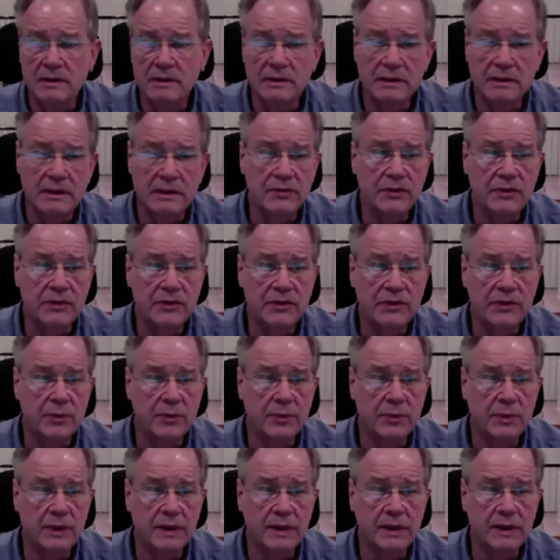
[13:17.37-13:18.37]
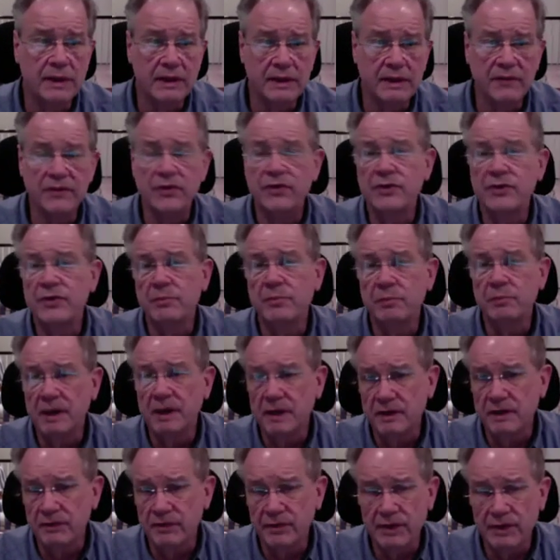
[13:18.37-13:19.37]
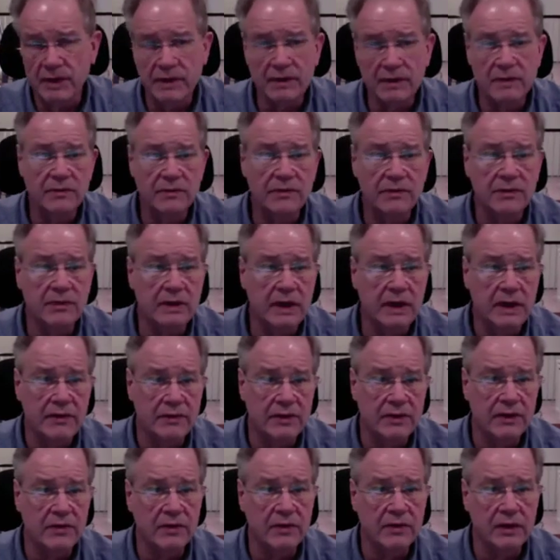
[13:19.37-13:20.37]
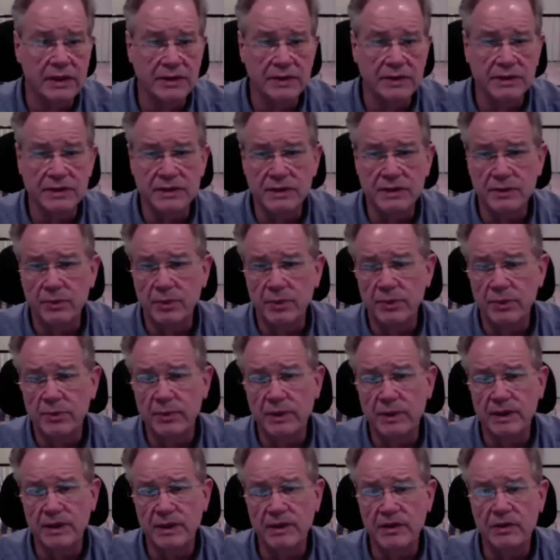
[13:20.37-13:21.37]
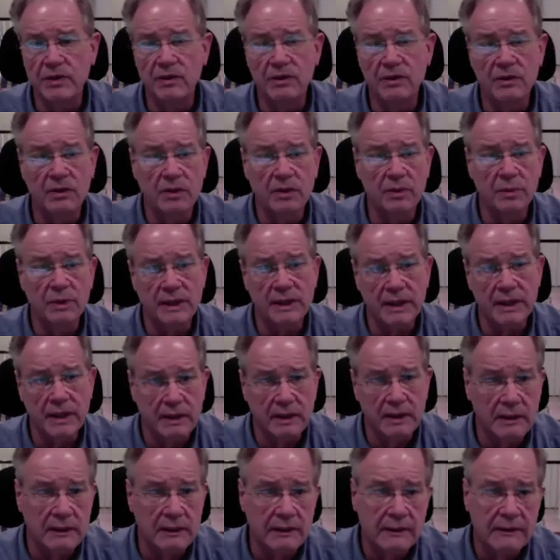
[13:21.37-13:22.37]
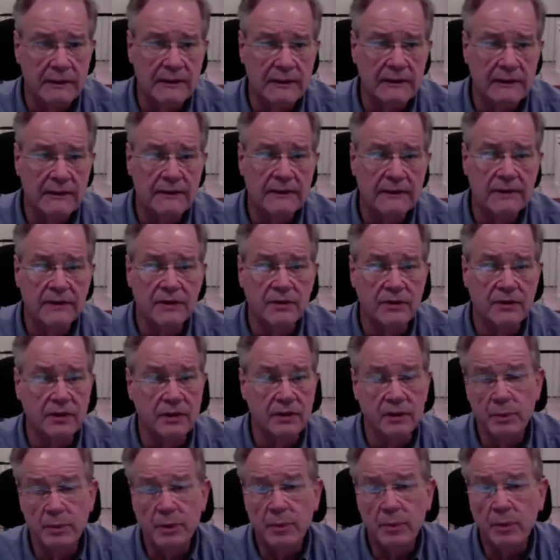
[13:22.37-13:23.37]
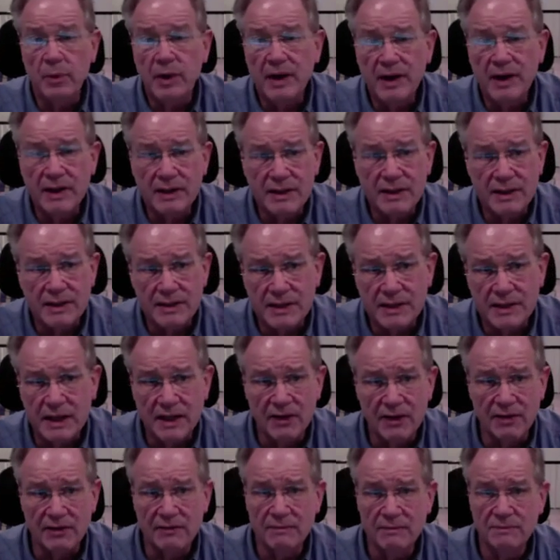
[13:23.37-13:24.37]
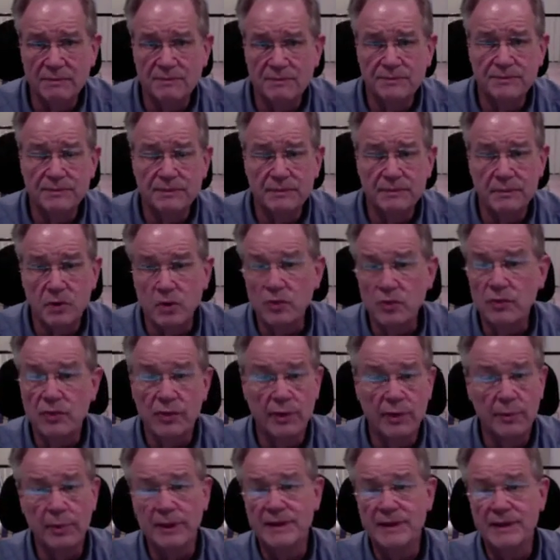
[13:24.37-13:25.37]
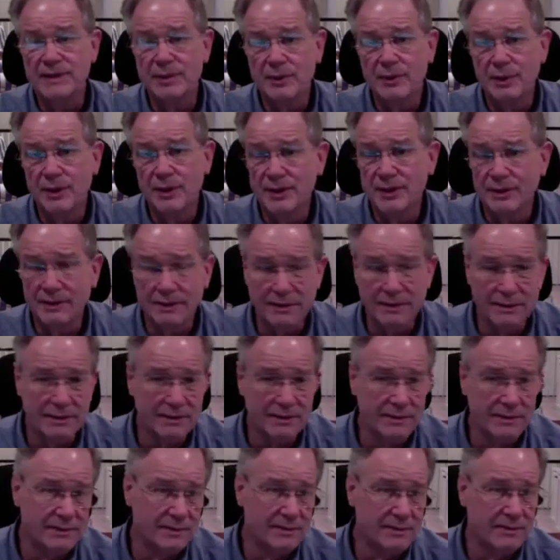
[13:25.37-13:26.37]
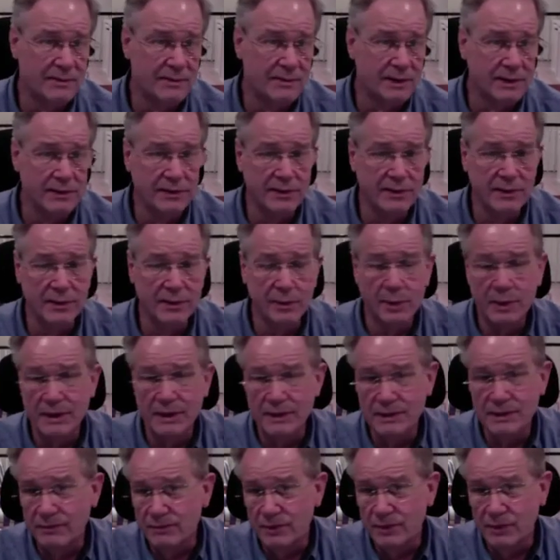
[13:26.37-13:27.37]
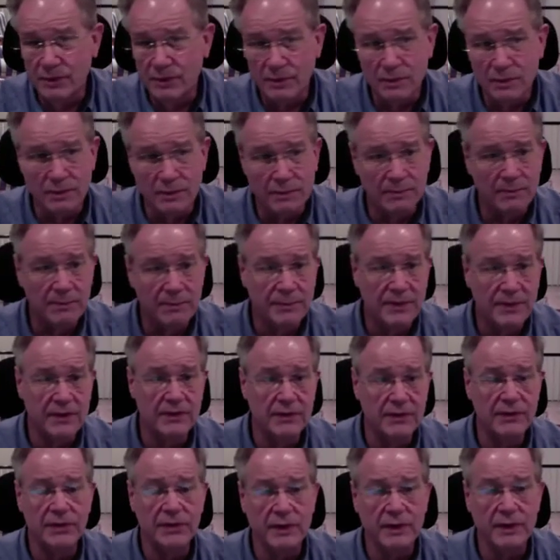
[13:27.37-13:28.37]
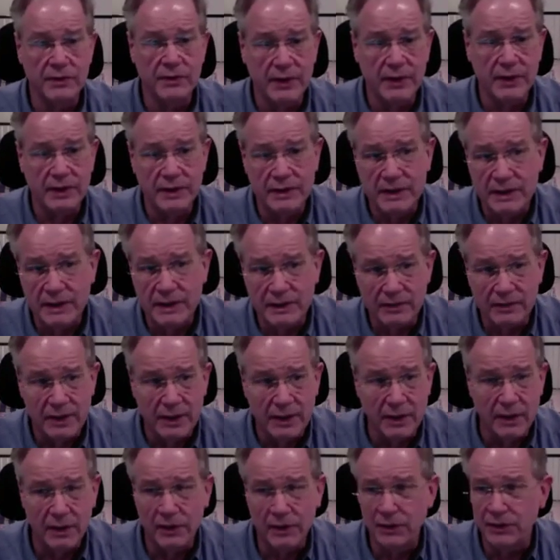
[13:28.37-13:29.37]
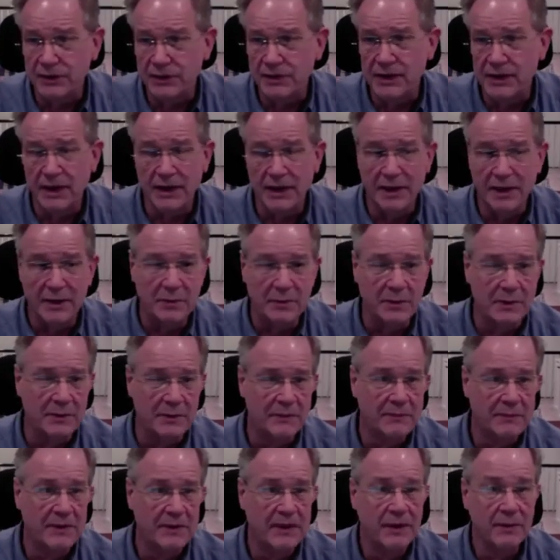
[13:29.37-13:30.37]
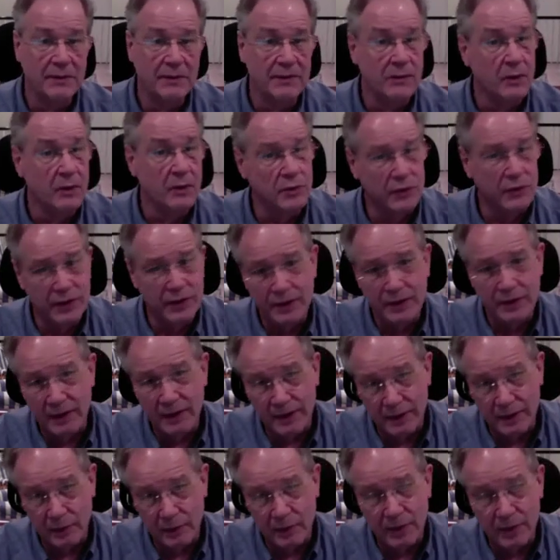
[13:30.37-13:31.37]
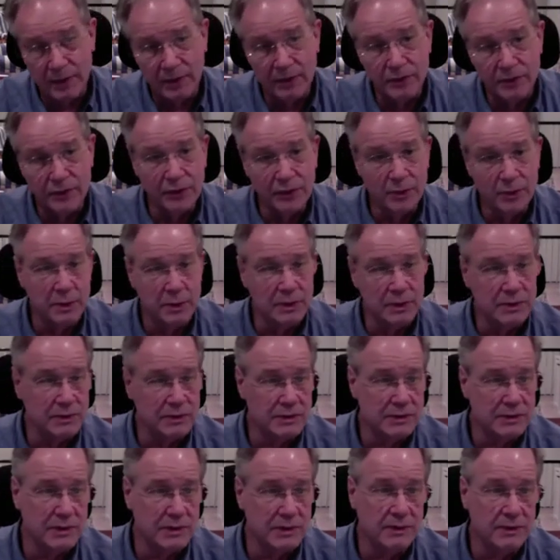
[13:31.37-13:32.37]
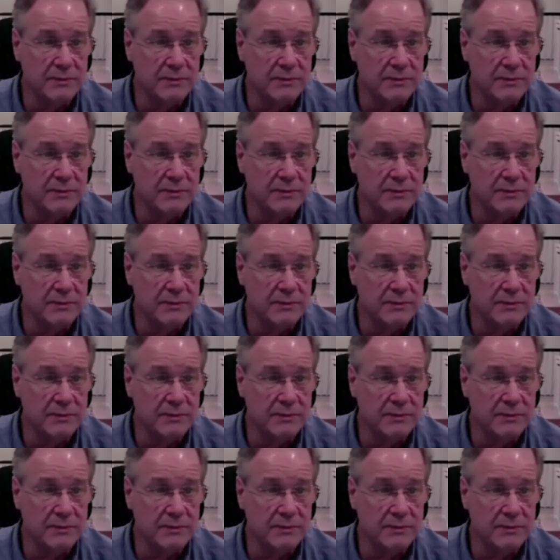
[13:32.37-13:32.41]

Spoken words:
give you something, and give you some benefit for having a relationship with me, and you don't know me yet. So it could be a product discount, 2 for the price of 1, or 3 for the price of 2. You see these on TV all the time. Don't sound like one of those commercials,